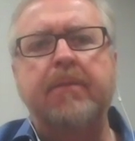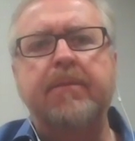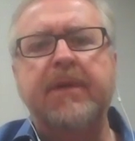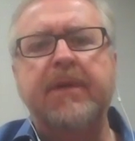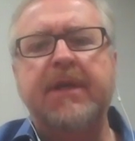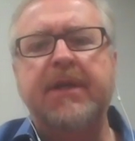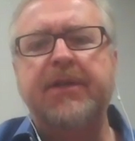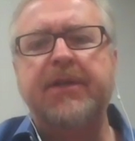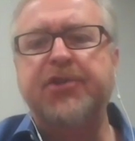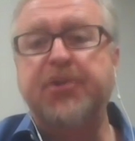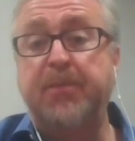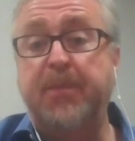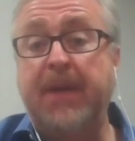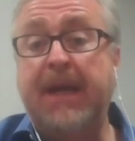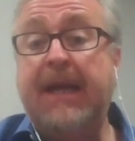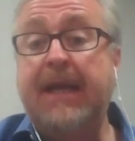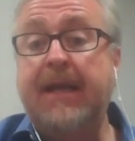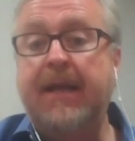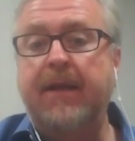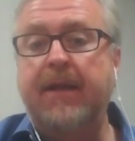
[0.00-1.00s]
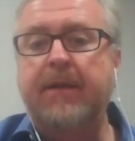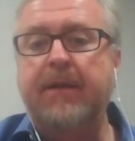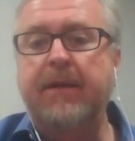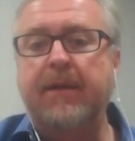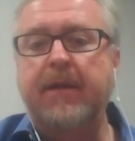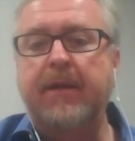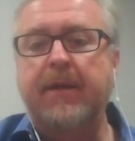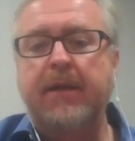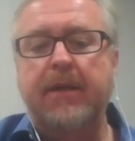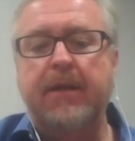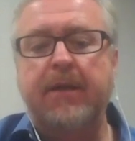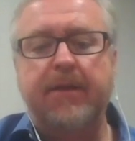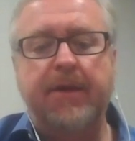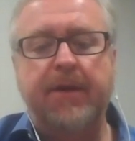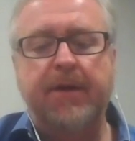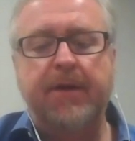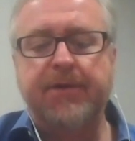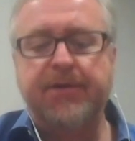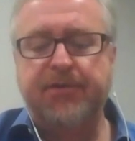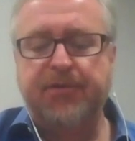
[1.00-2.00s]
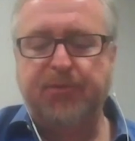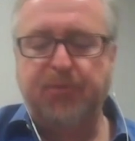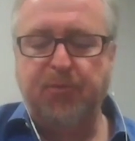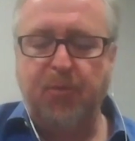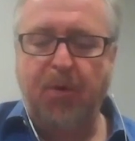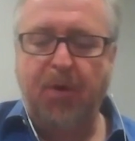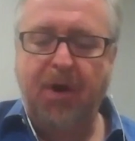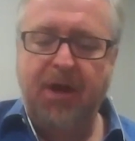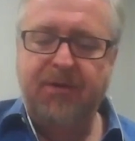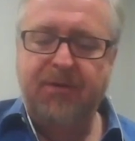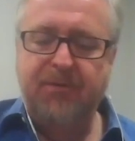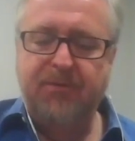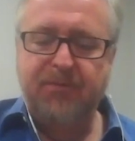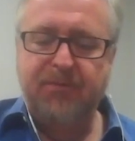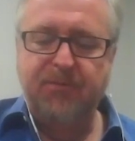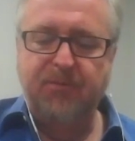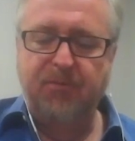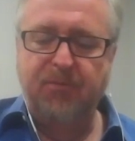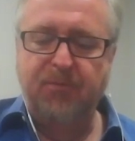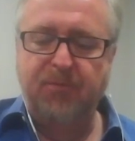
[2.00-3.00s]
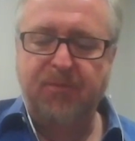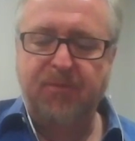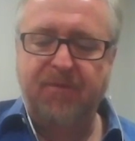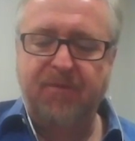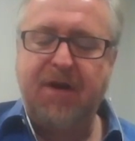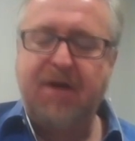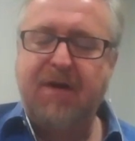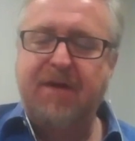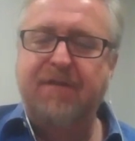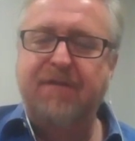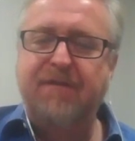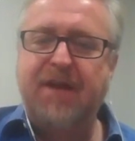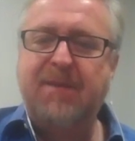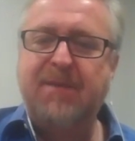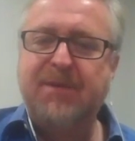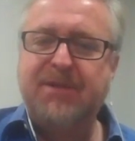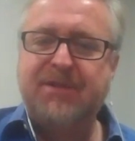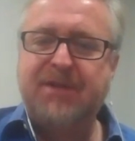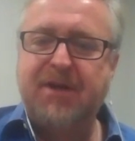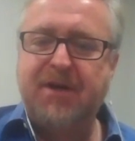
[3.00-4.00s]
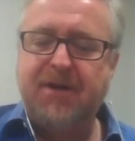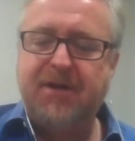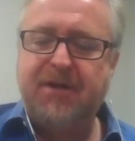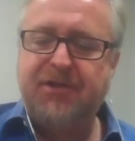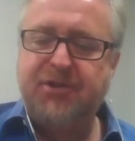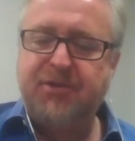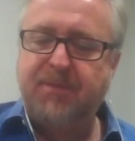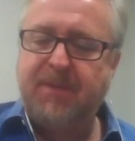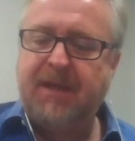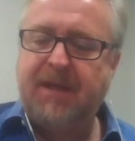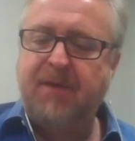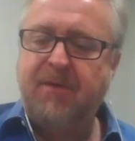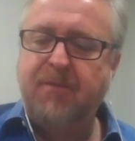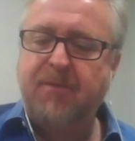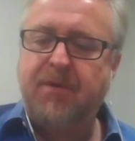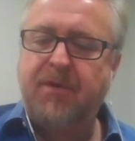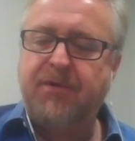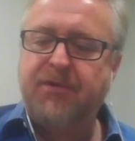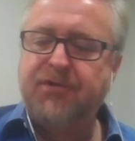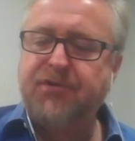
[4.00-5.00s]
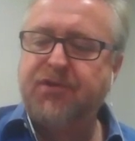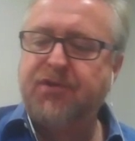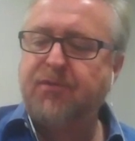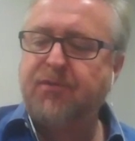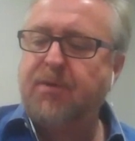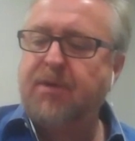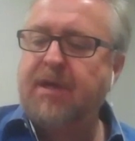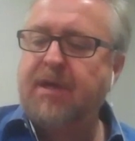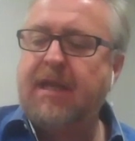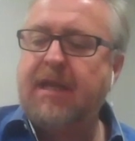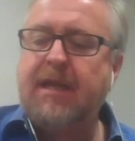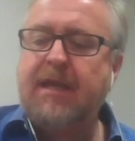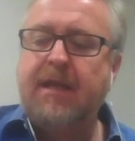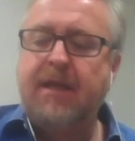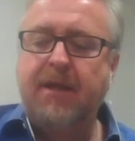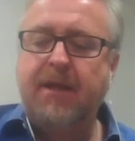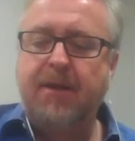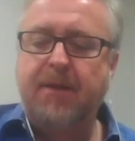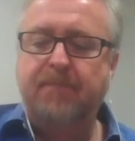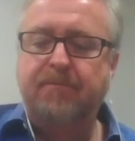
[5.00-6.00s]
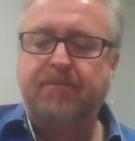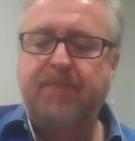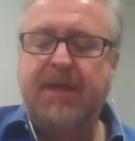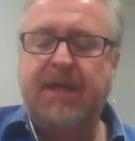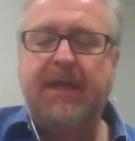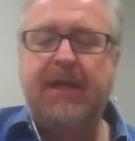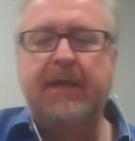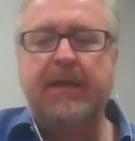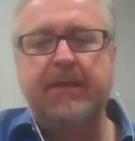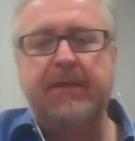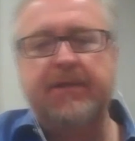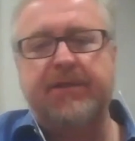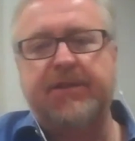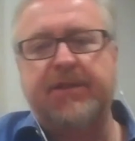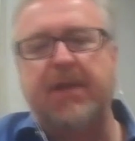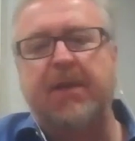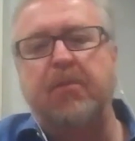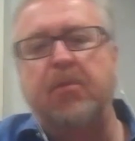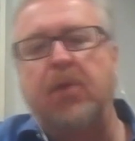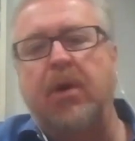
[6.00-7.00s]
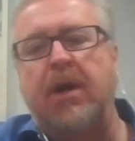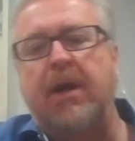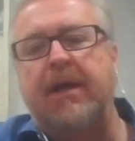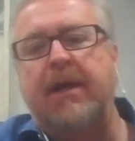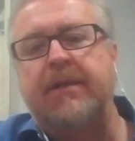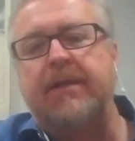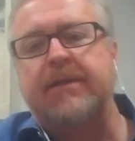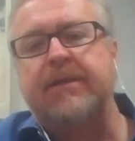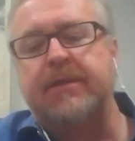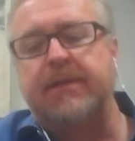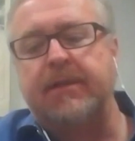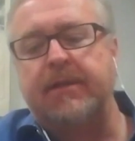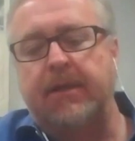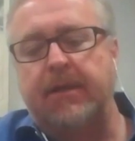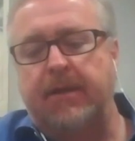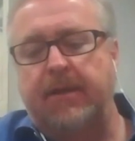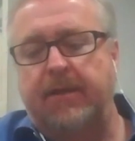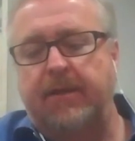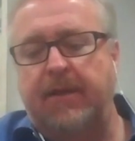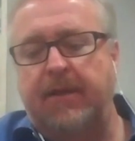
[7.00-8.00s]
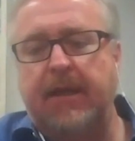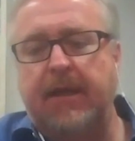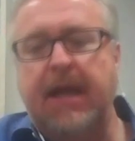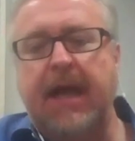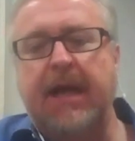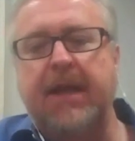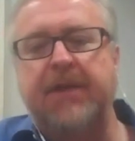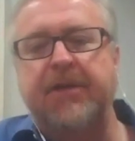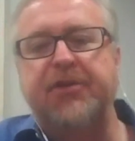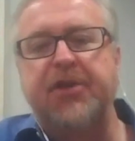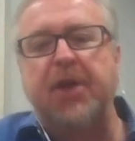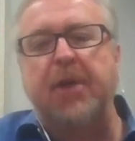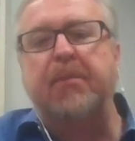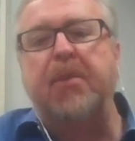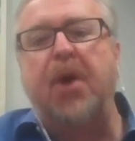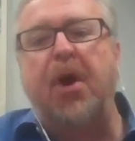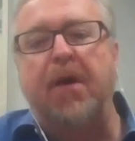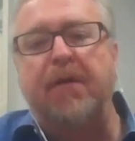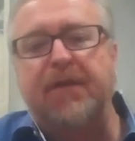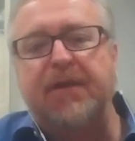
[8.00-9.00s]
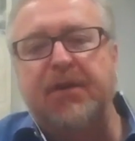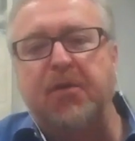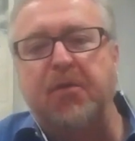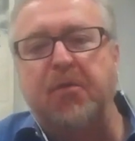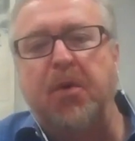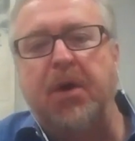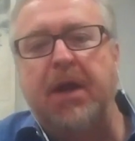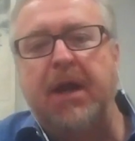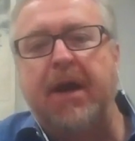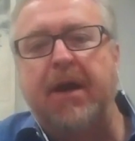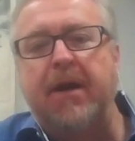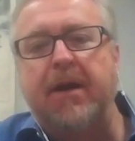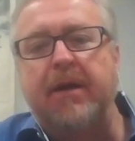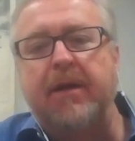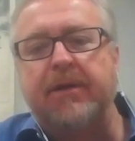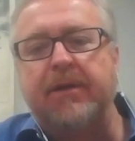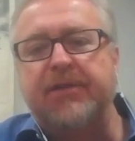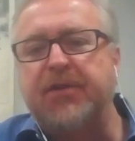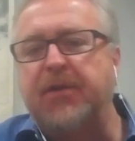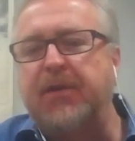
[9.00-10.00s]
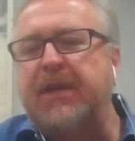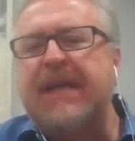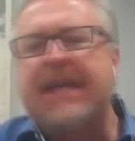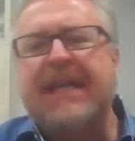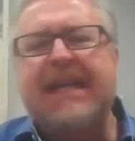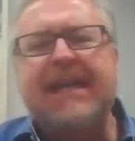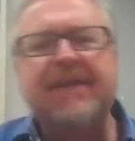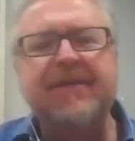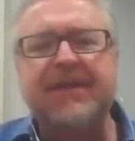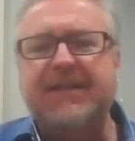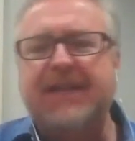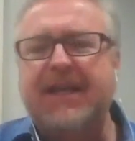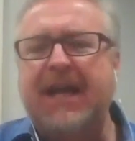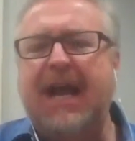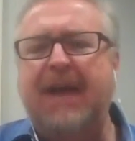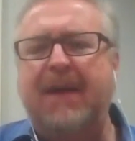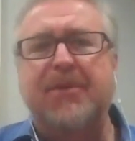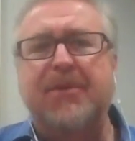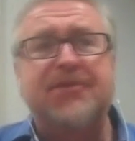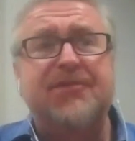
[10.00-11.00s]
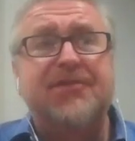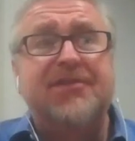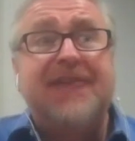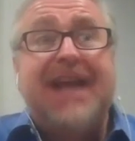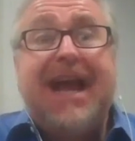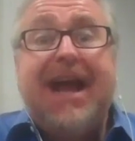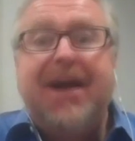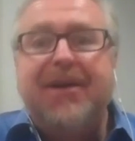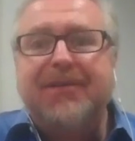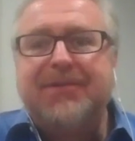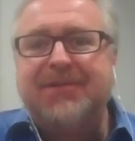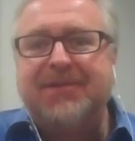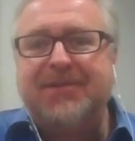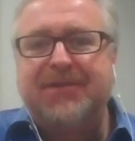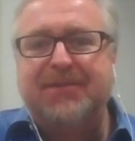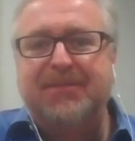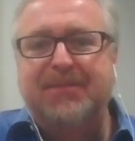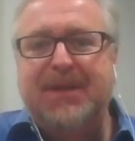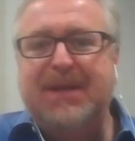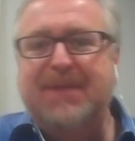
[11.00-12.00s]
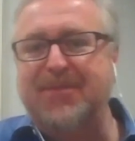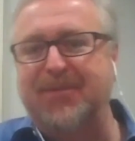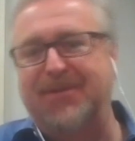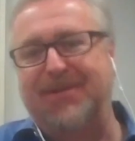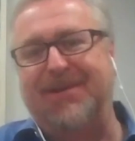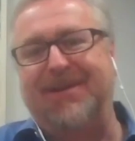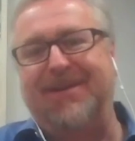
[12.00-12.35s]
in Japan, there's one very famous area in Japan where there's 3 big subways that kind of dump off into one area. So at any given time, there's thousands of people